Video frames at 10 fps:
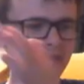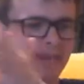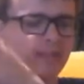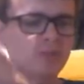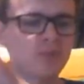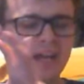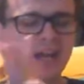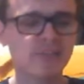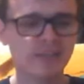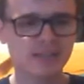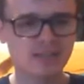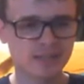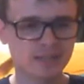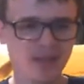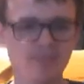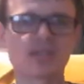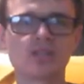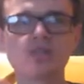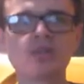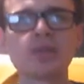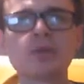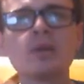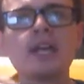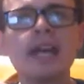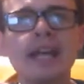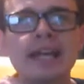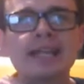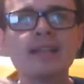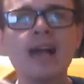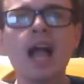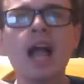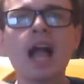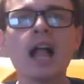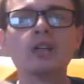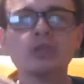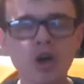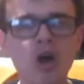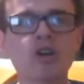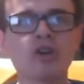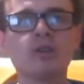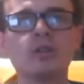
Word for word: reason why I think this might be true is Log,